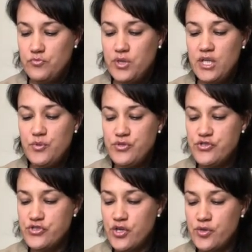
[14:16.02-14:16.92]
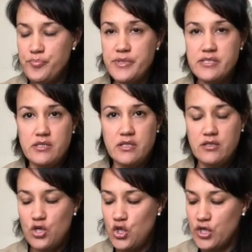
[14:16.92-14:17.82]
But he was so busy
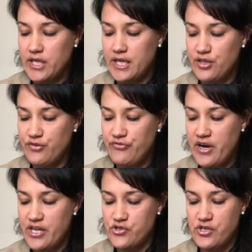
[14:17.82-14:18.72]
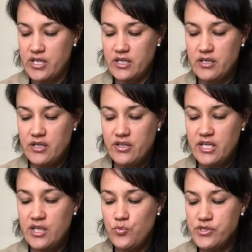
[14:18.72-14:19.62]
looking at the fire drake
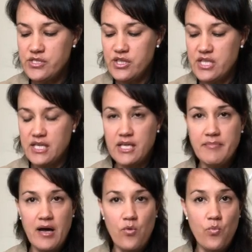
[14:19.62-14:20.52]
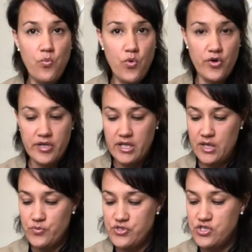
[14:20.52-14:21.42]
that he wasn't thinking about what
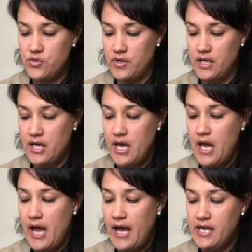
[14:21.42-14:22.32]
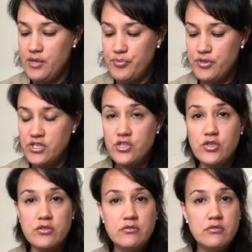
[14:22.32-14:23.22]
he was doing, and he put it
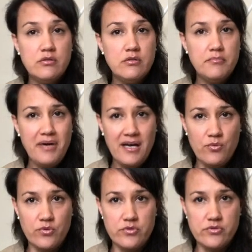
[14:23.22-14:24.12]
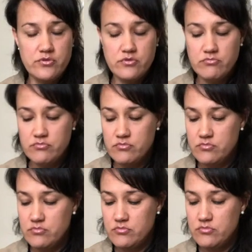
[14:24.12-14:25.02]
on backwards.
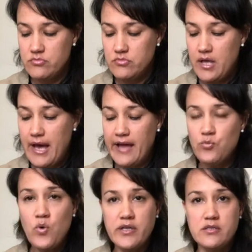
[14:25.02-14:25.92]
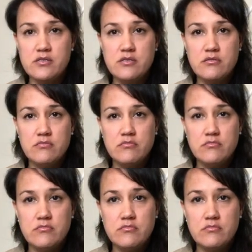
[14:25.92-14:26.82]
At once,
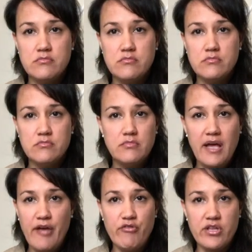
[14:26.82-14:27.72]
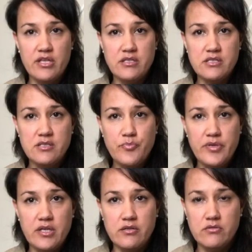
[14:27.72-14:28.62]
everything
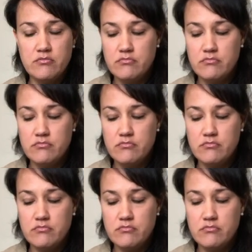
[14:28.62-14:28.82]
disappeared.